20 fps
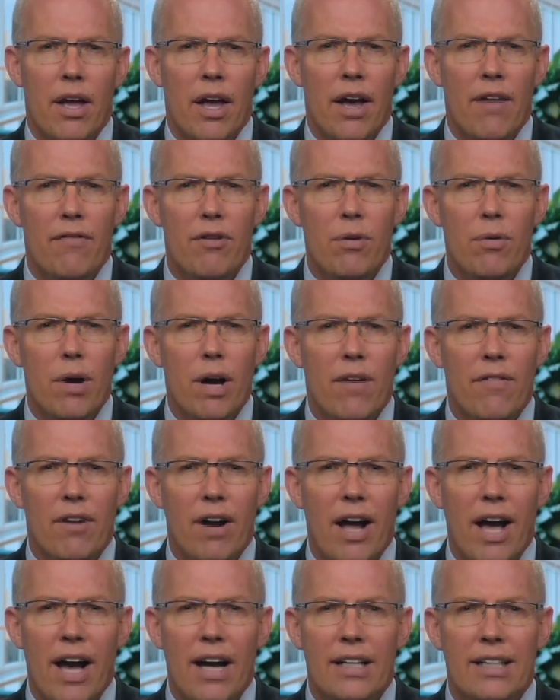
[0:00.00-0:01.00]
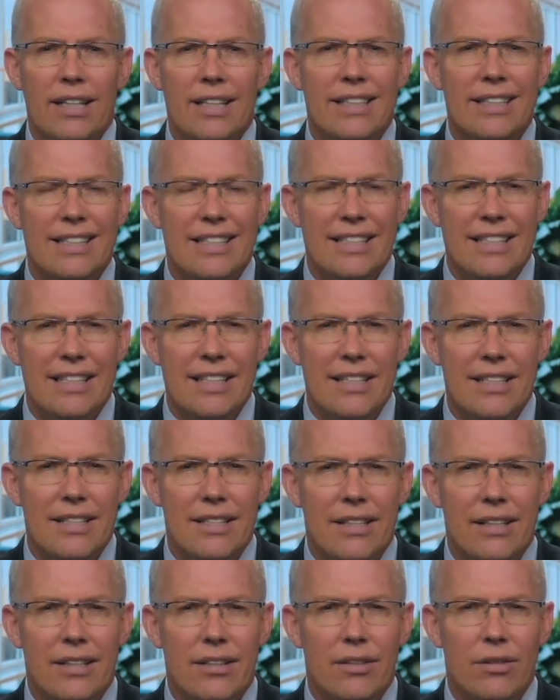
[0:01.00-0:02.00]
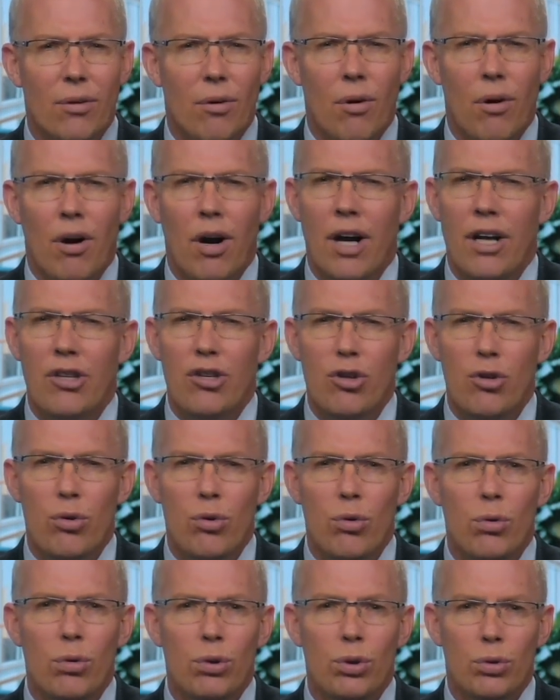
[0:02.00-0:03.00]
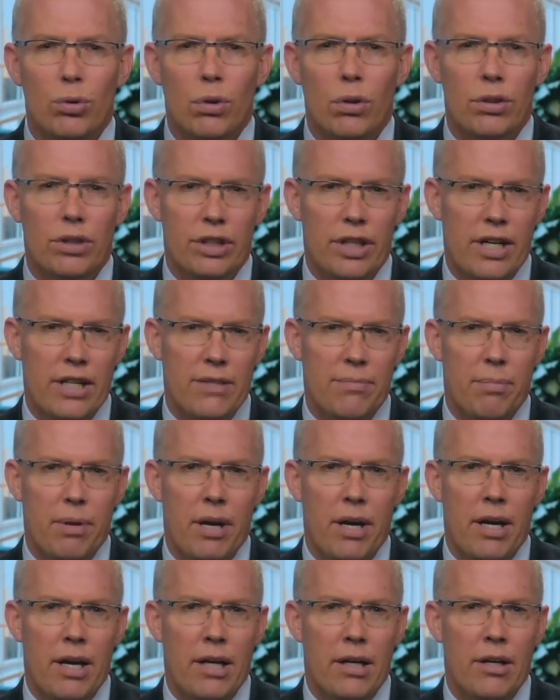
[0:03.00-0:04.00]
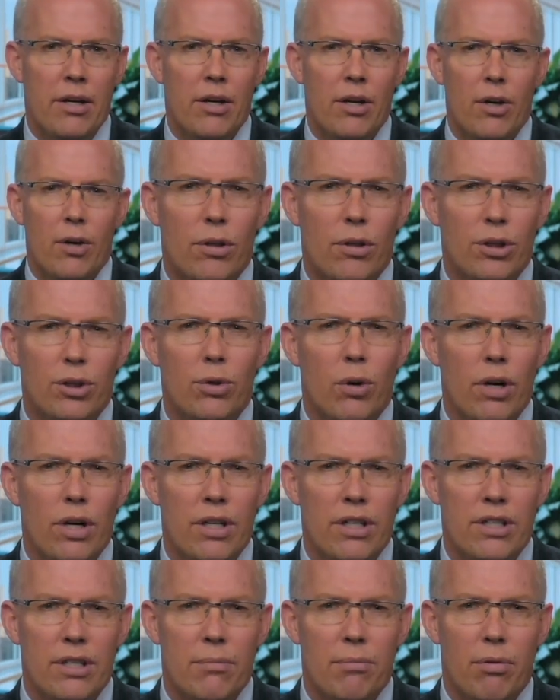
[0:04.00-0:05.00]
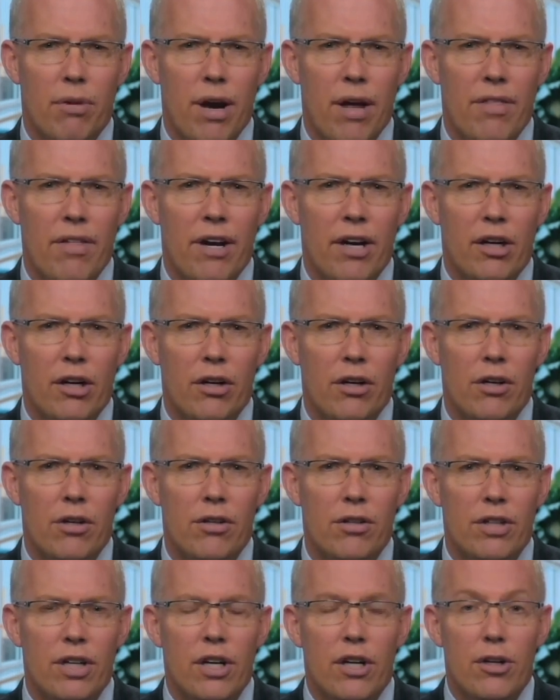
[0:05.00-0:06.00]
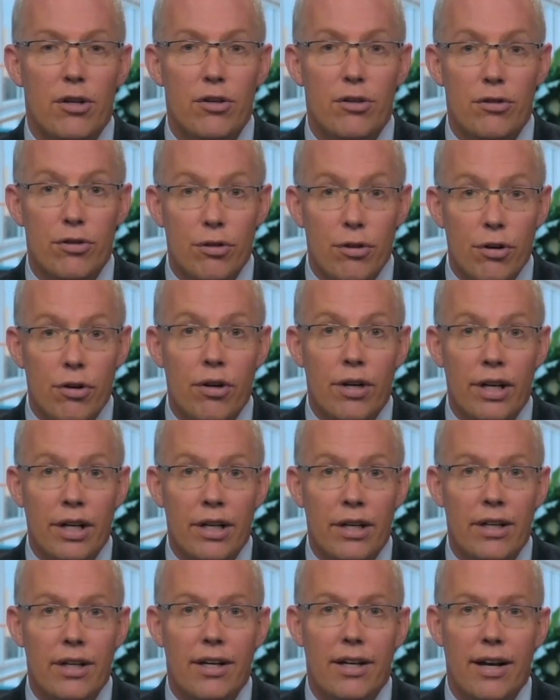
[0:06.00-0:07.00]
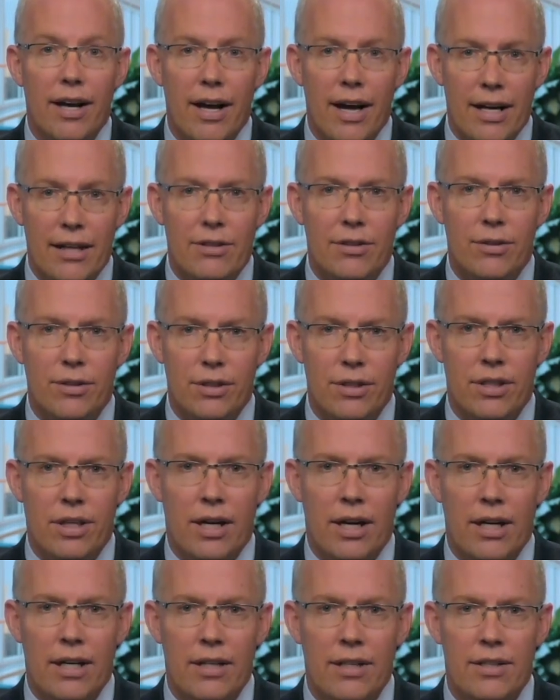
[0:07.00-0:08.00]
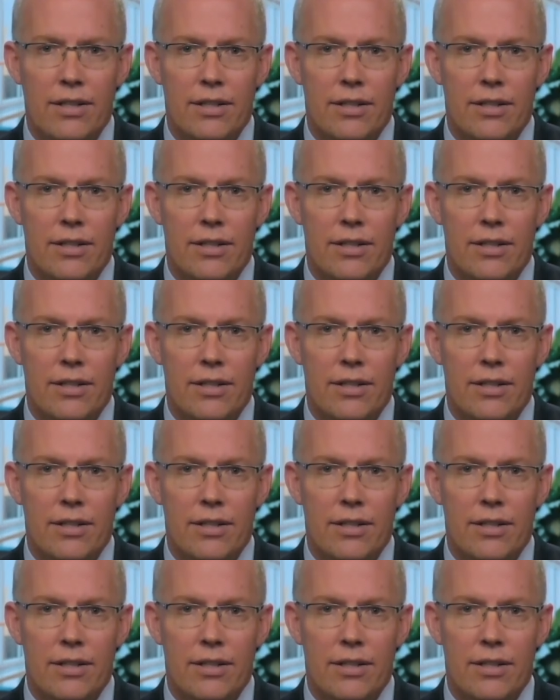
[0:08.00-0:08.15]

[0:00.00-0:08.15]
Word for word: have you ever had consistent or unusual chest pain or shortness of breath that occurs during exercise?